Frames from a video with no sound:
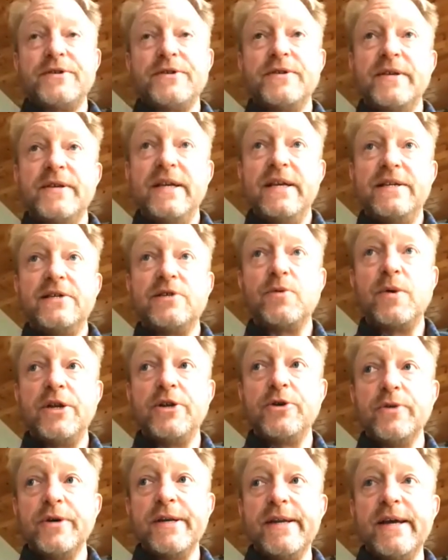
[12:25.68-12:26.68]
the easiest way to do
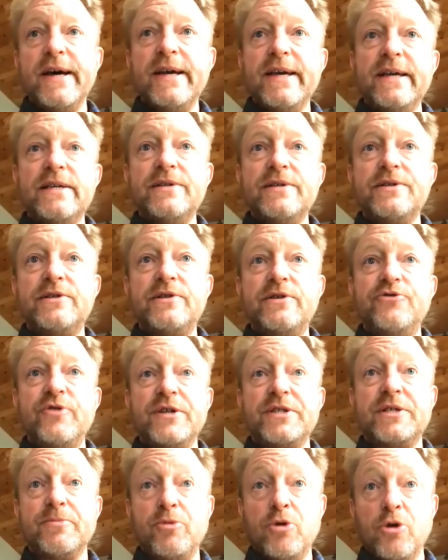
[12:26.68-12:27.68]
it is to
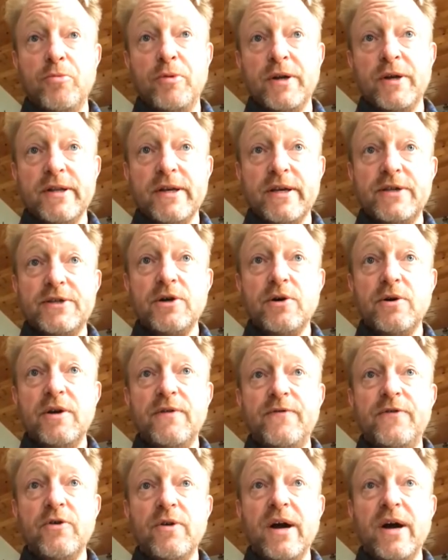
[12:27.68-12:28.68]
dress appropriately. So
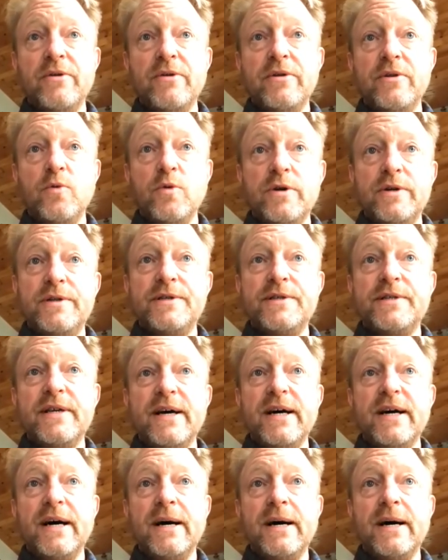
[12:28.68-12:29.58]
if you're out in the woods,